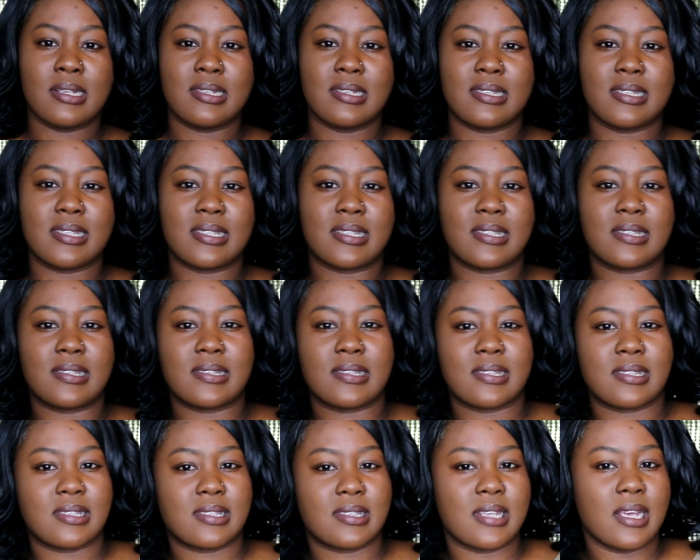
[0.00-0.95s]

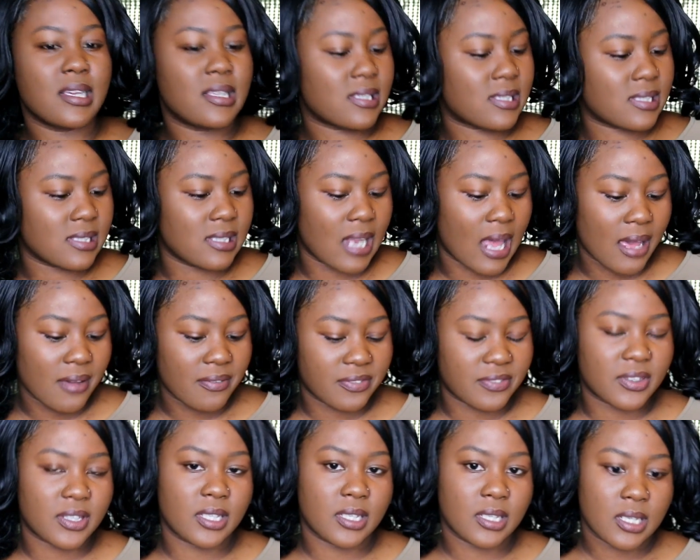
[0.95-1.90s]
six
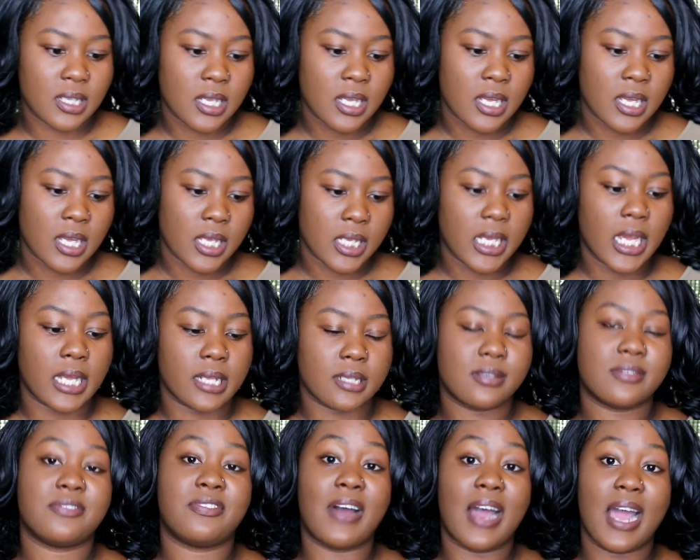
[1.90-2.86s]
left.
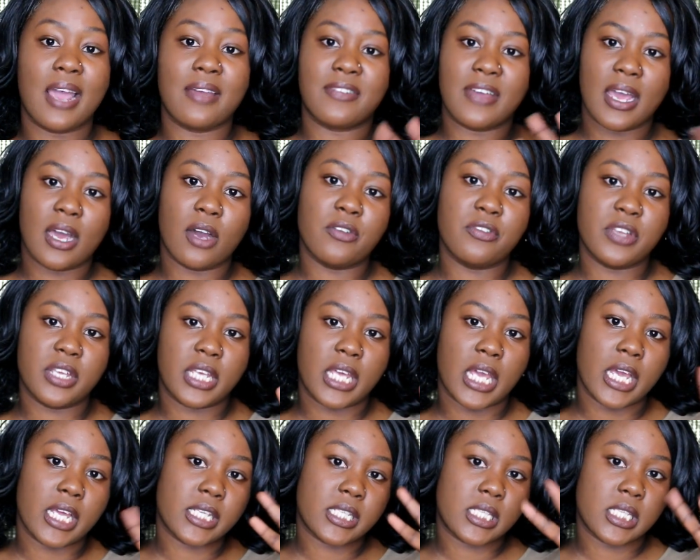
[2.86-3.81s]
Yes, five L V
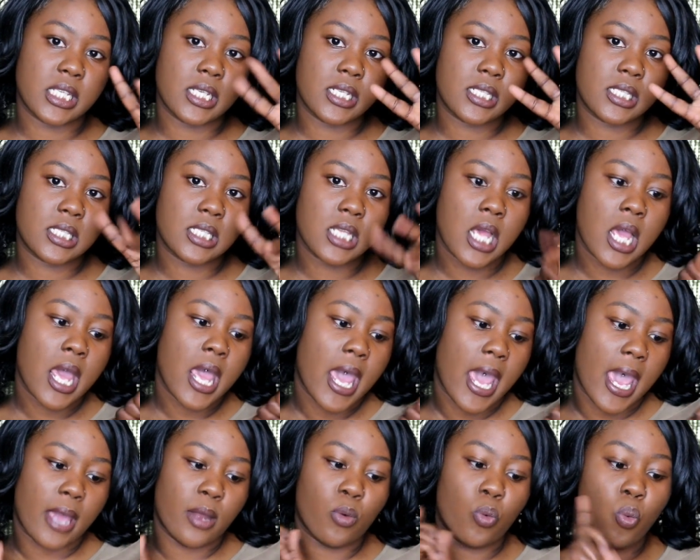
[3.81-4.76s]
cases
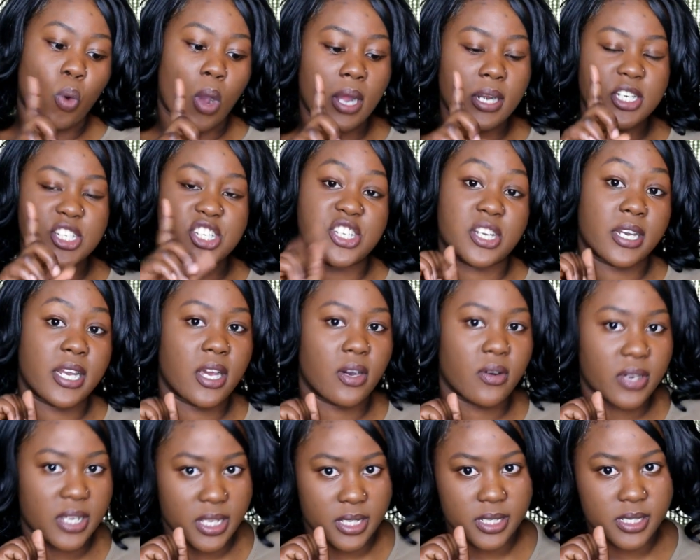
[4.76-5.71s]
and one
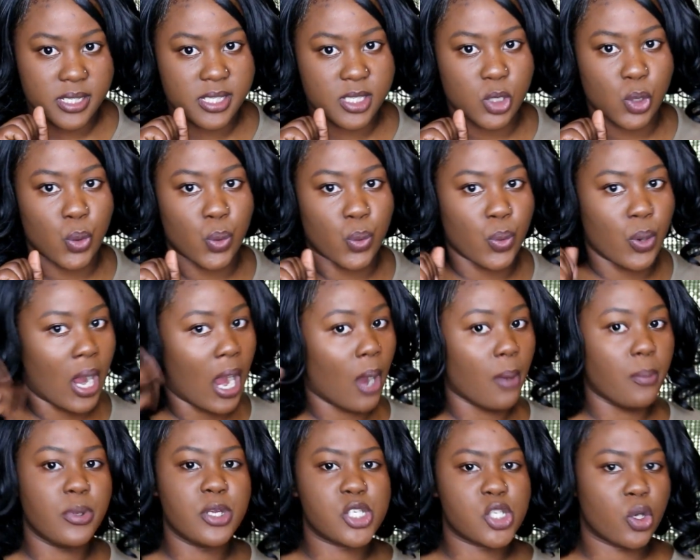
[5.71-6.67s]
Chanel case. So
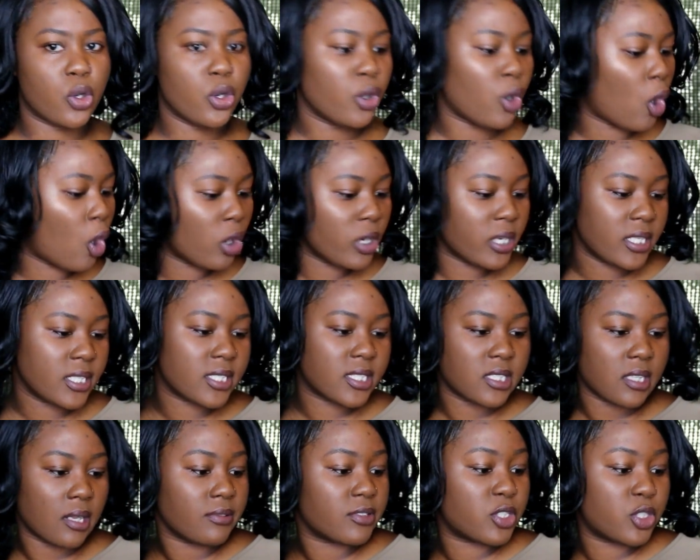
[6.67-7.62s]
I'll be showing all these
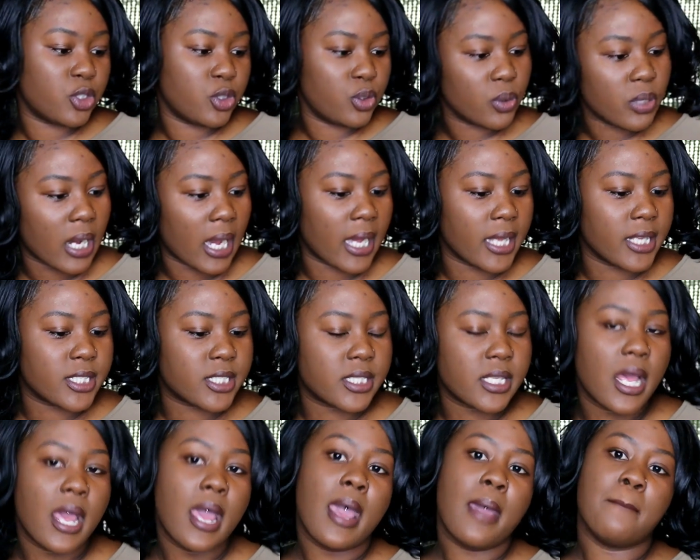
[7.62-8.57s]
stuff to you guys,
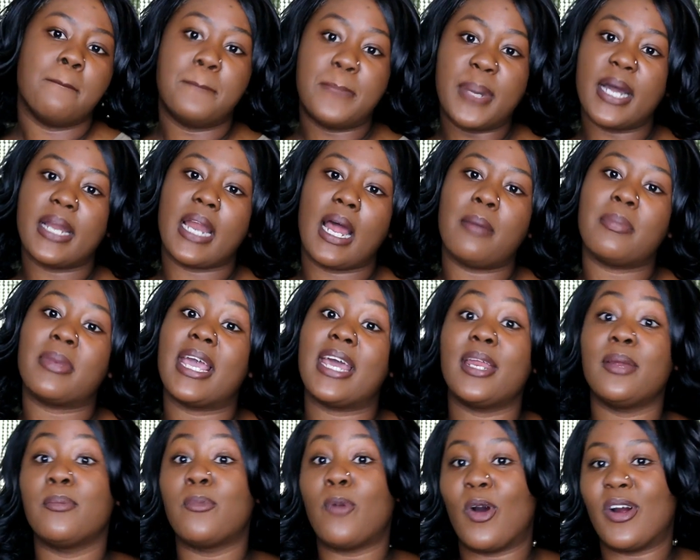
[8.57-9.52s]
but I'm
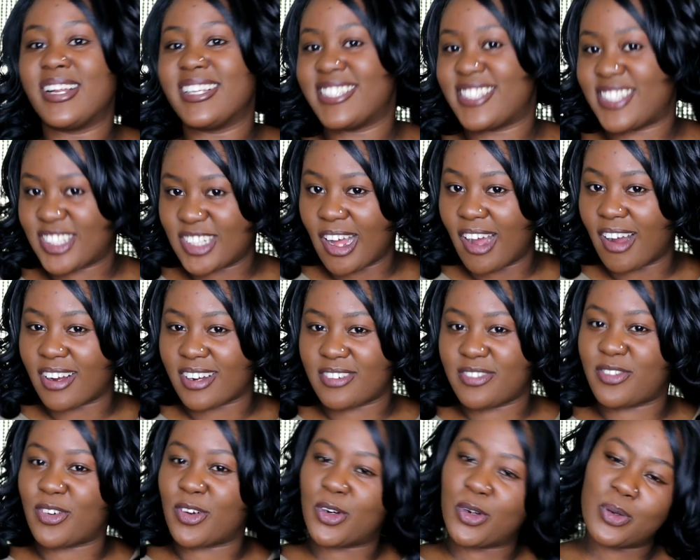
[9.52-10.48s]
getting more in stock
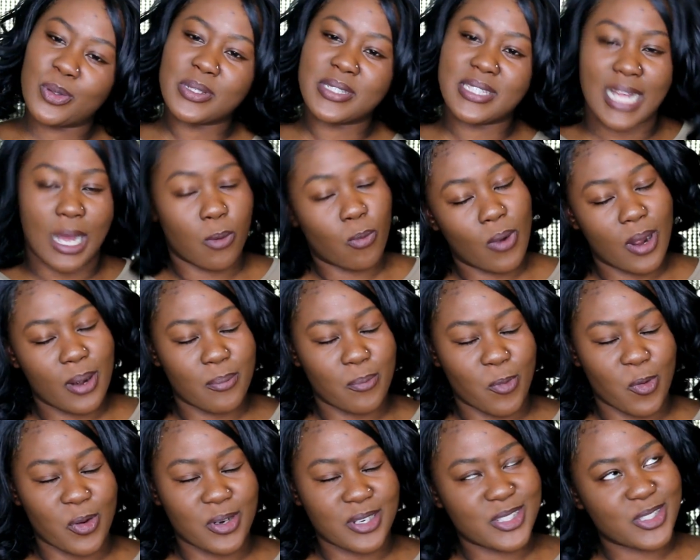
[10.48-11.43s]
for those that want
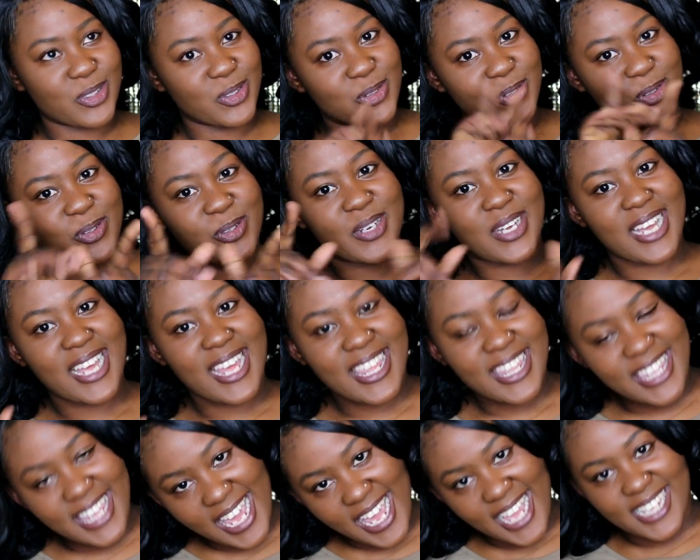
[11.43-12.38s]
more. So
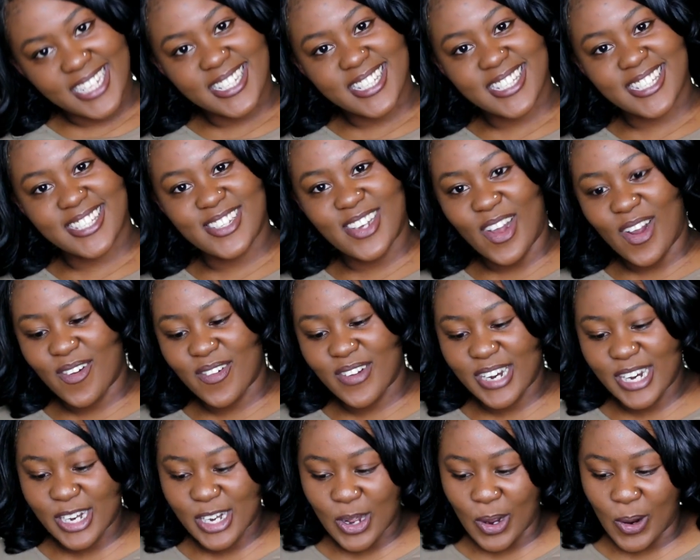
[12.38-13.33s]
yes, you
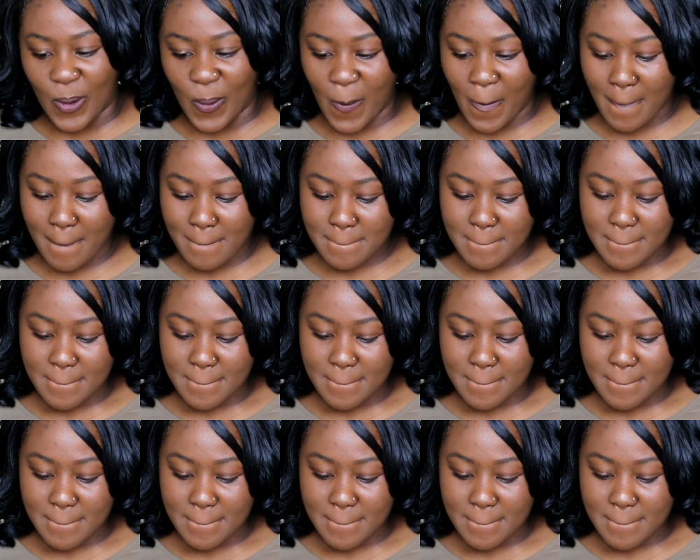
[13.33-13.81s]
already know.